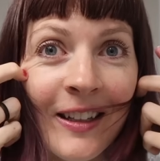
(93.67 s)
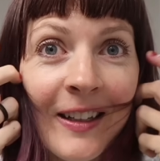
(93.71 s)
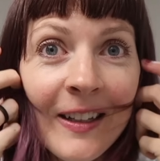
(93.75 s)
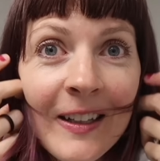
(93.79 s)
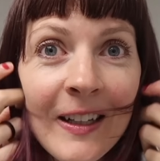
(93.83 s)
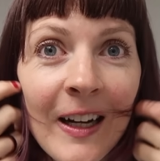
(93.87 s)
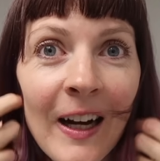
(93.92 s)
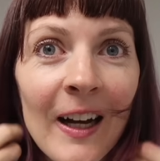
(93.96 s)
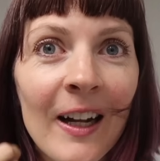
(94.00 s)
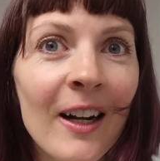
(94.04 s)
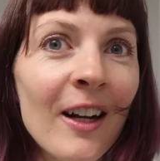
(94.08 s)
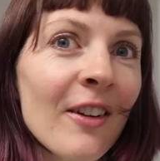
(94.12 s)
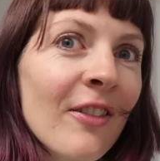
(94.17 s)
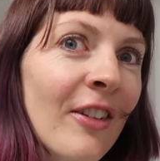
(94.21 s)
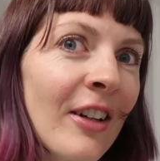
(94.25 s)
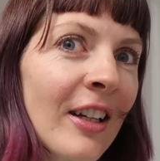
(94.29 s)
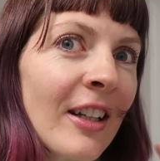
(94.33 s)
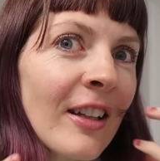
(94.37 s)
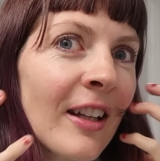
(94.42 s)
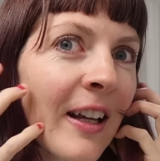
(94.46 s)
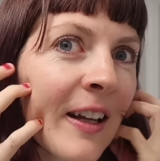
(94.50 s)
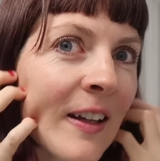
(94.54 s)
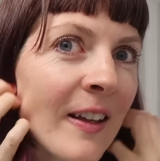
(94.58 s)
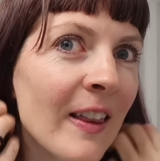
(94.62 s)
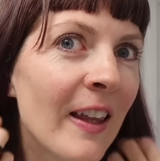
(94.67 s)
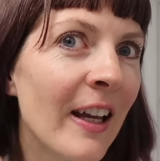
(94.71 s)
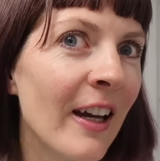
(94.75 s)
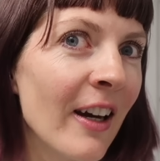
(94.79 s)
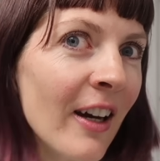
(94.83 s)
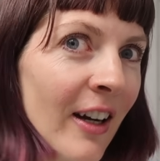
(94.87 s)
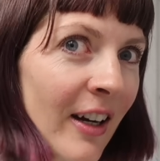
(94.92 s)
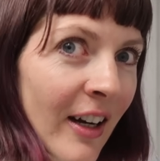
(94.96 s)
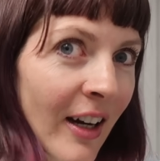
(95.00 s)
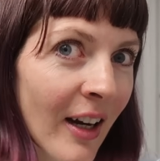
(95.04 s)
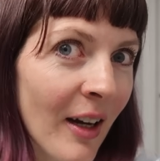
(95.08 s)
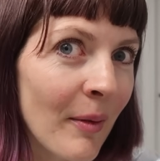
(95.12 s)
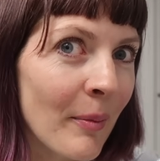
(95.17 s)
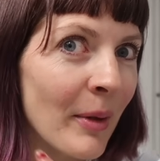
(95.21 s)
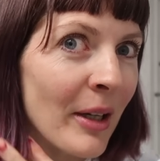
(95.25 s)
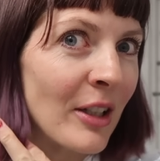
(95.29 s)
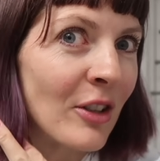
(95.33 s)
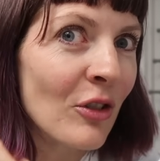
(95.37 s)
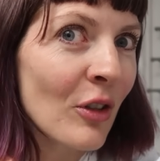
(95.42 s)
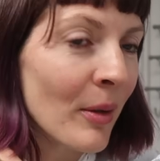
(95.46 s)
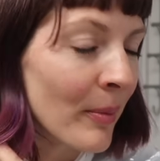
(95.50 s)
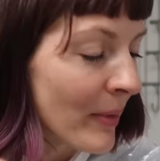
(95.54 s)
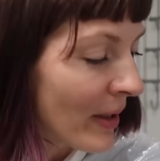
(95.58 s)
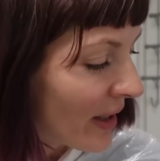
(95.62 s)
didn't cut off any length here. I may
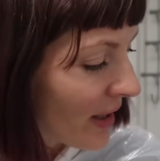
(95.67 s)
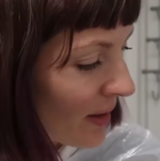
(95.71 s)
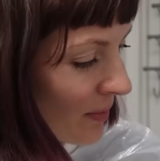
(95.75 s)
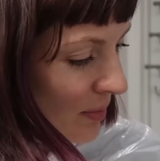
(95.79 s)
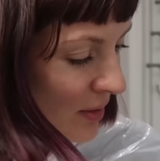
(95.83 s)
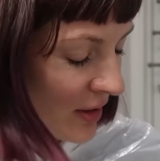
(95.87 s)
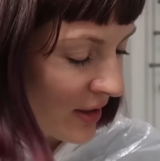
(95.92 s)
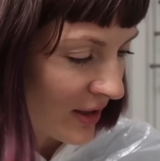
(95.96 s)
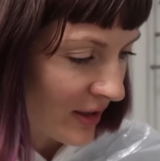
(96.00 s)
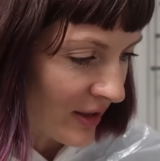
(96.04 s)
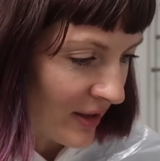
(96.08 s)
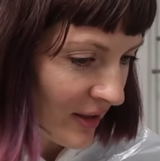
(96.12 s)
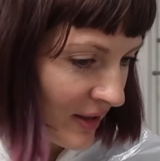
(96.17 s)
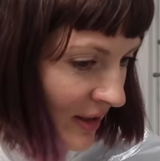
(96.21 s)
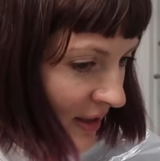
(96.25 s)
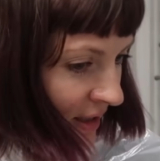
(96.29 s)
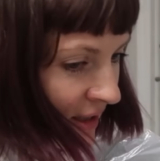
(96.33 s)
trim that up a little.